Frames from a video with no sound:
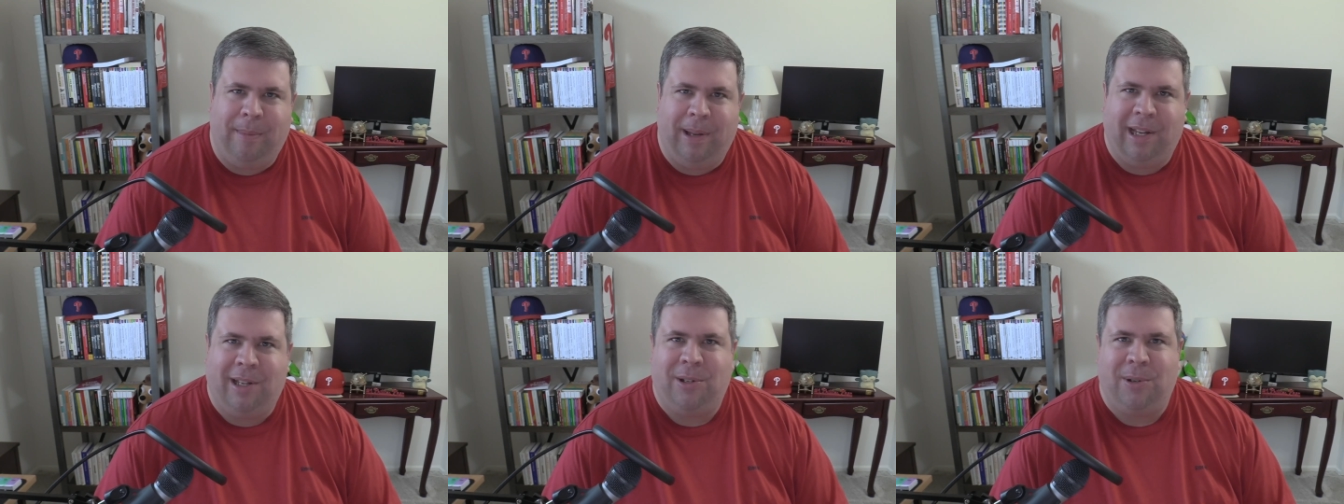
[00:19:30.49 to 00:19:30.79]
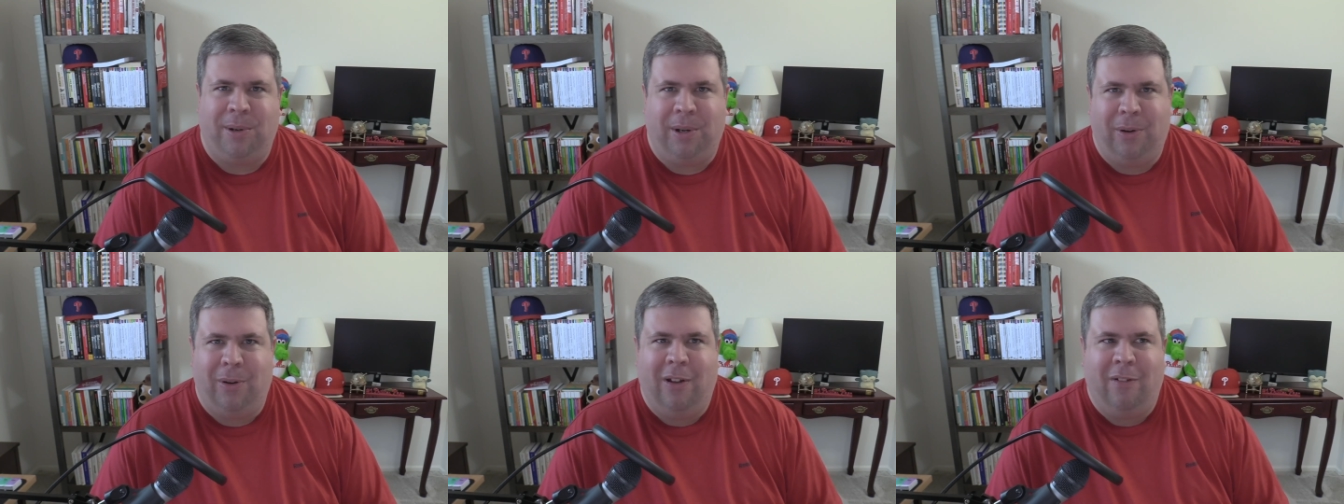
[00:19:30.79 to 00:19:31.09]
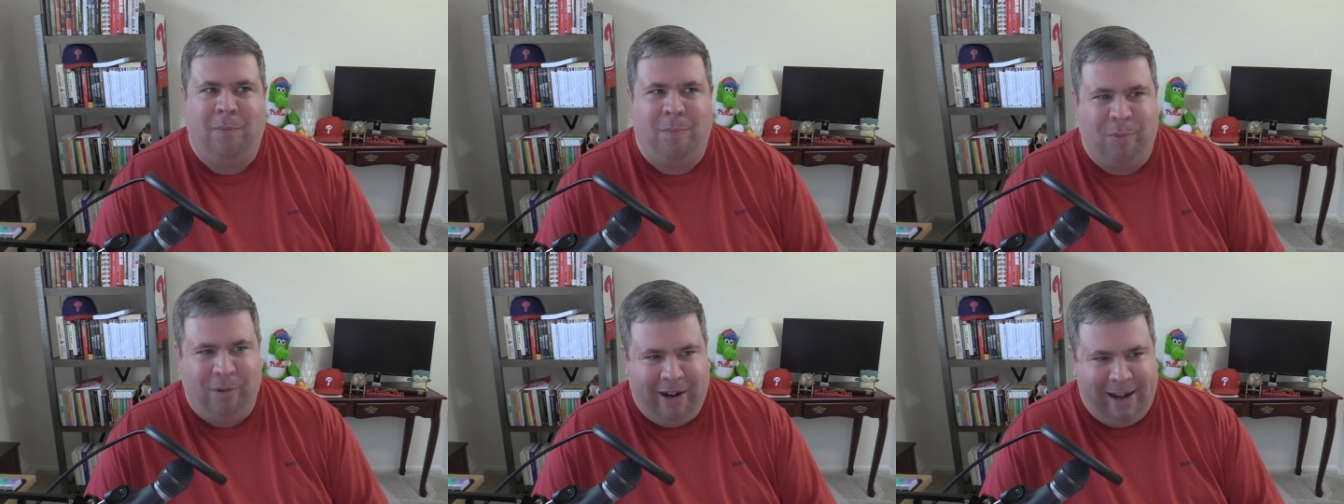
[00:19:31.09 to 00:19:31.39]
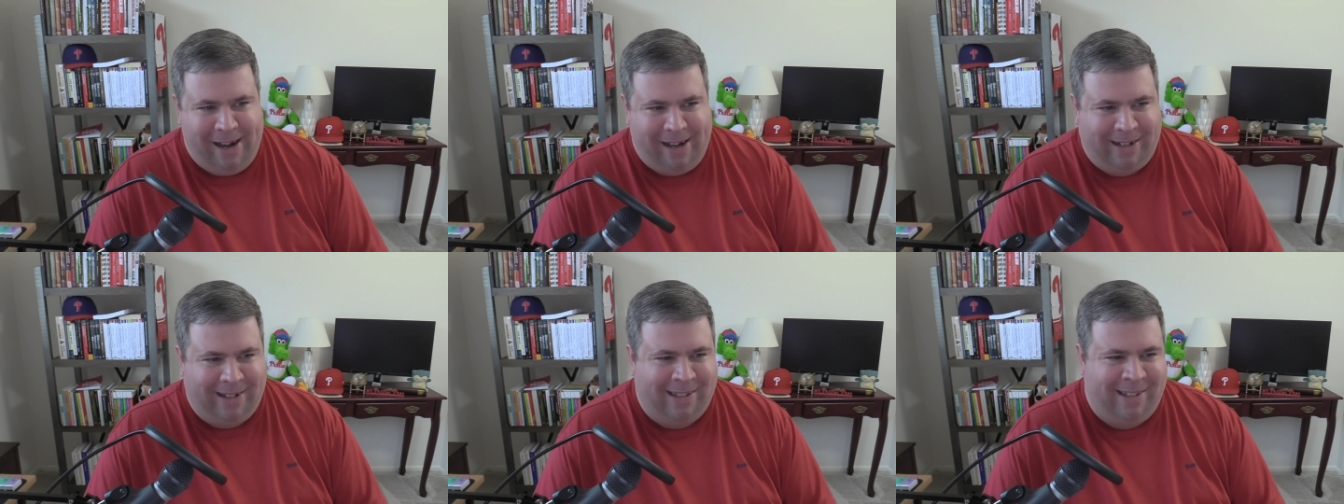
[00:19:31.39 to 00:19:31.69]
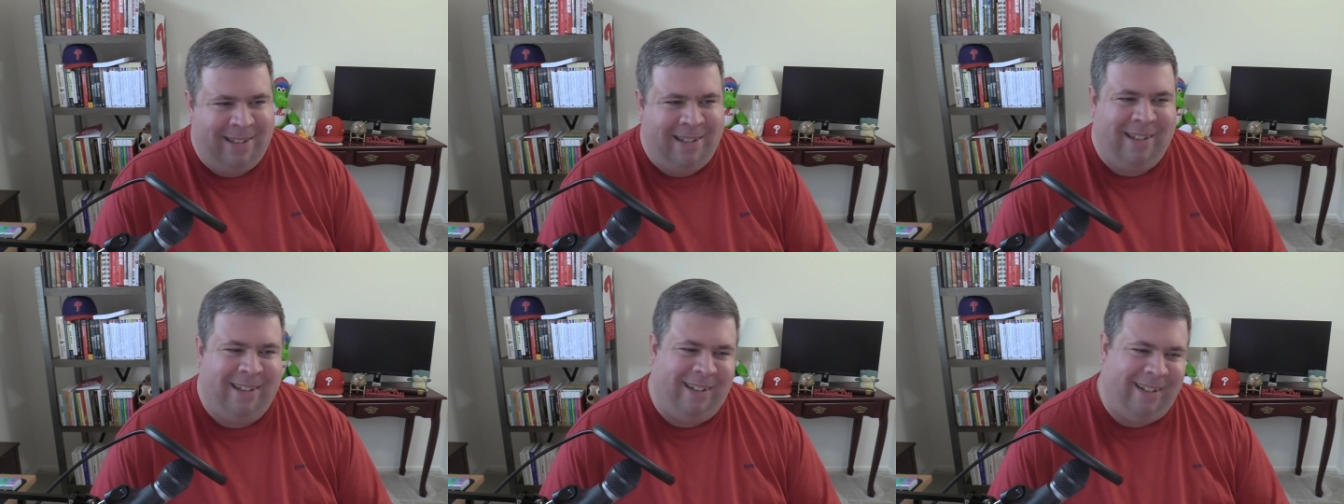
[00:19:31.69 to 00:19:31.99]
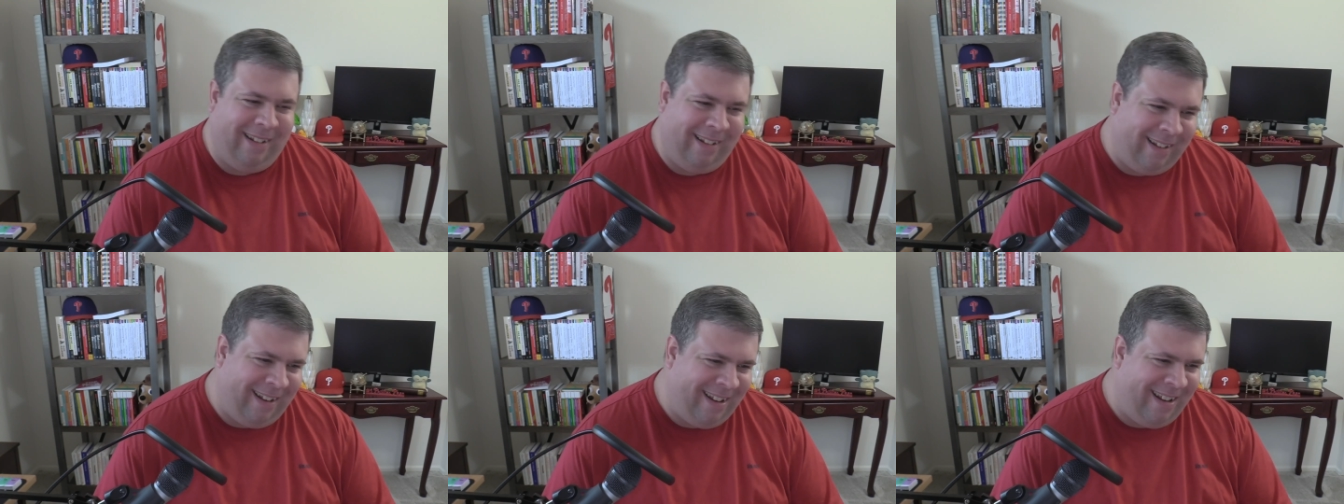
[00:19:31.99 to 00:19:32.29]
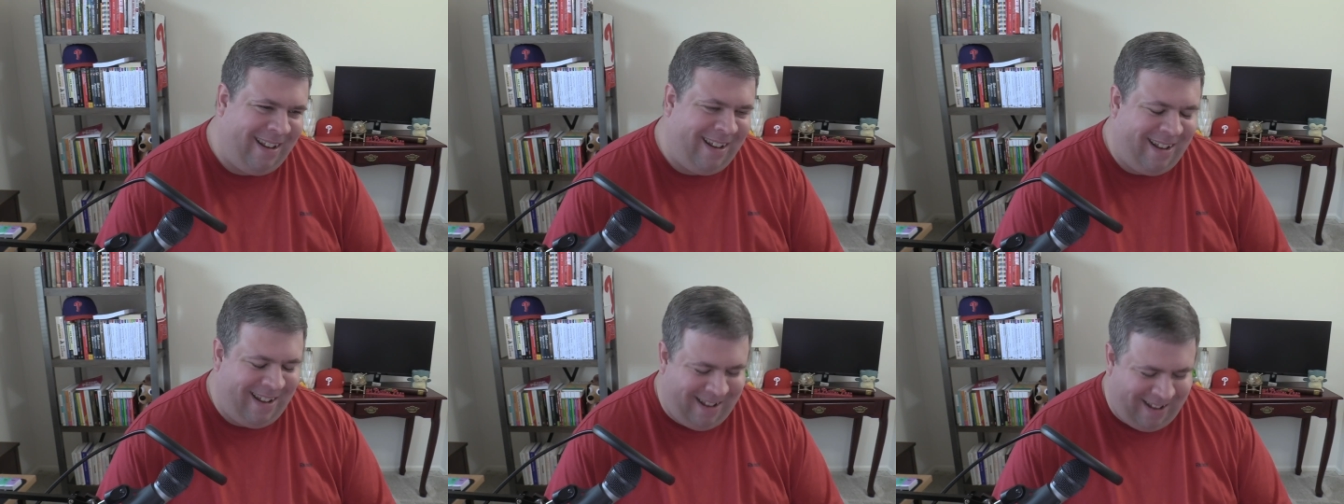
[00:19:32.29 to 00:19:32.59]
make sure you have breaks and
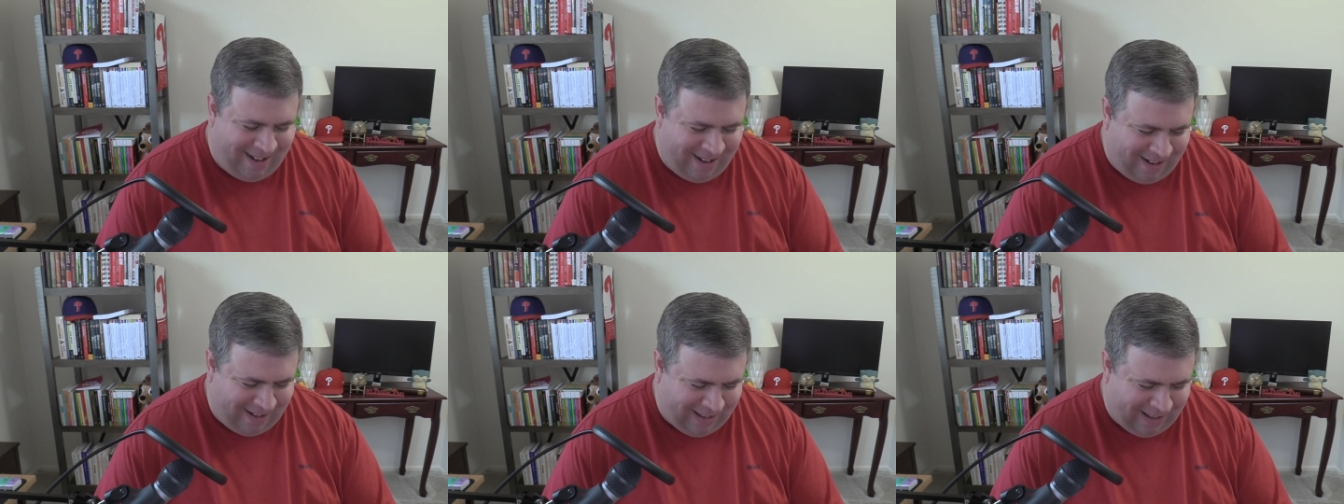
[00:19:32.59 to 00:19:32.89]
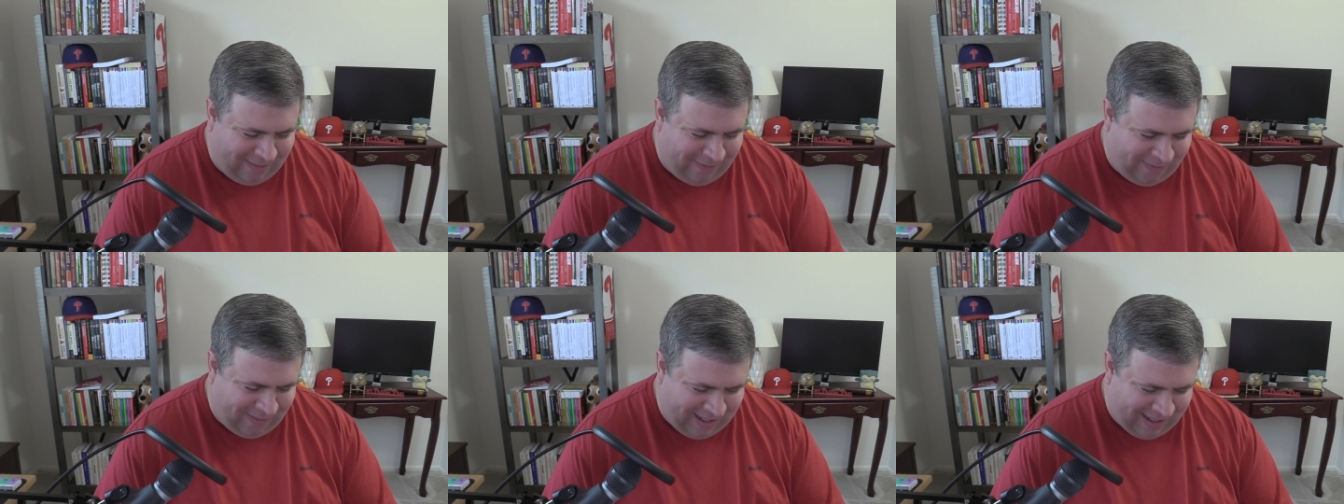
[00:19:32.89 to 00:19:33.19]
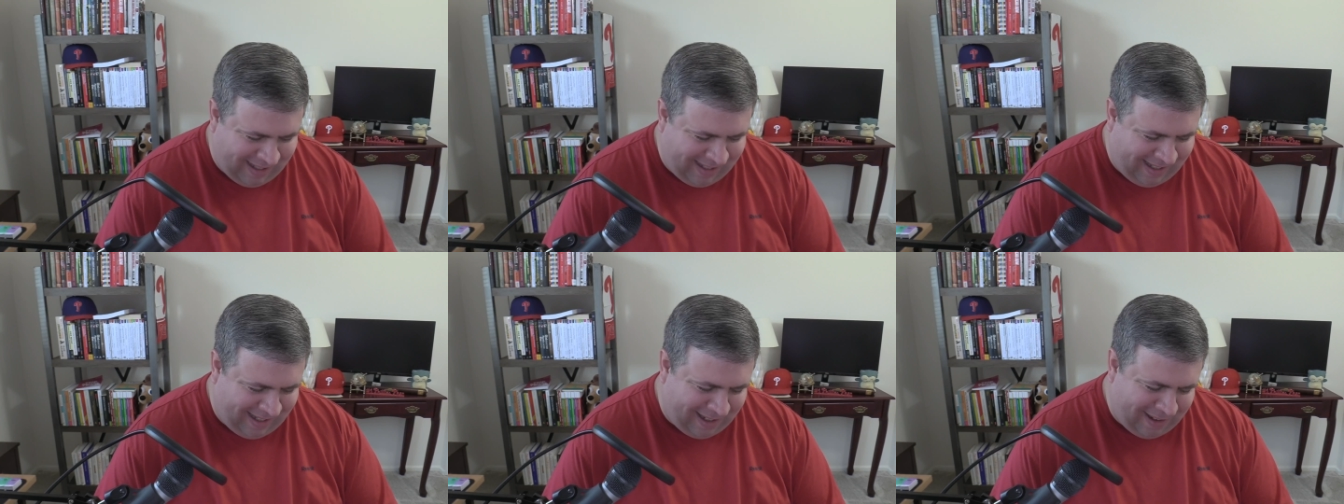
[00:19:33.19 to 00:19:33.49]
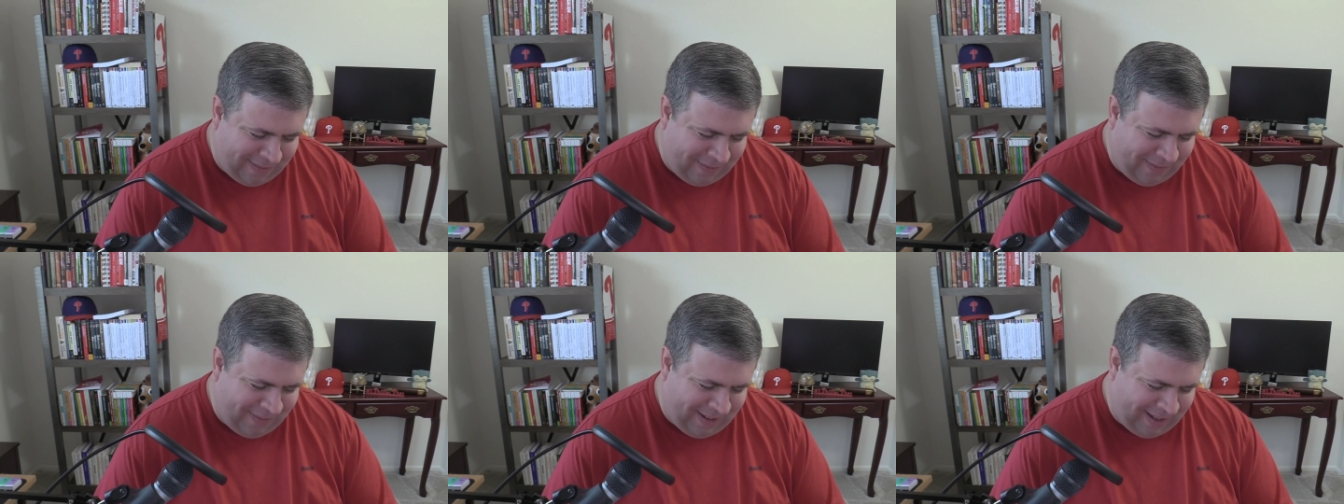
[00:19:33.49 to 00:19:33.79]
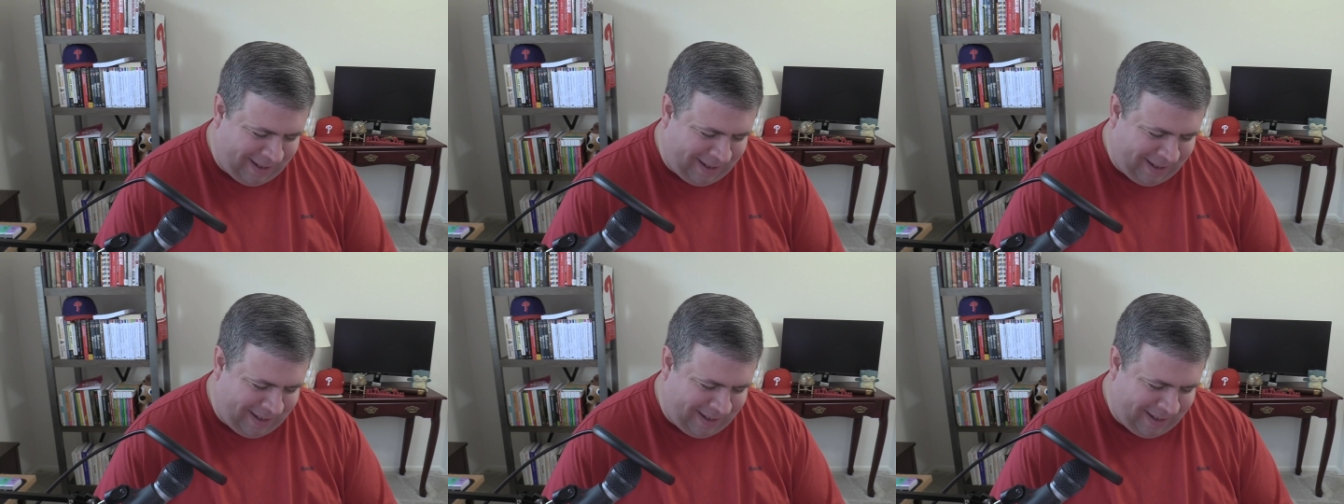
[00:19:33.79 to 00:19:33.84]
all that fun stuff.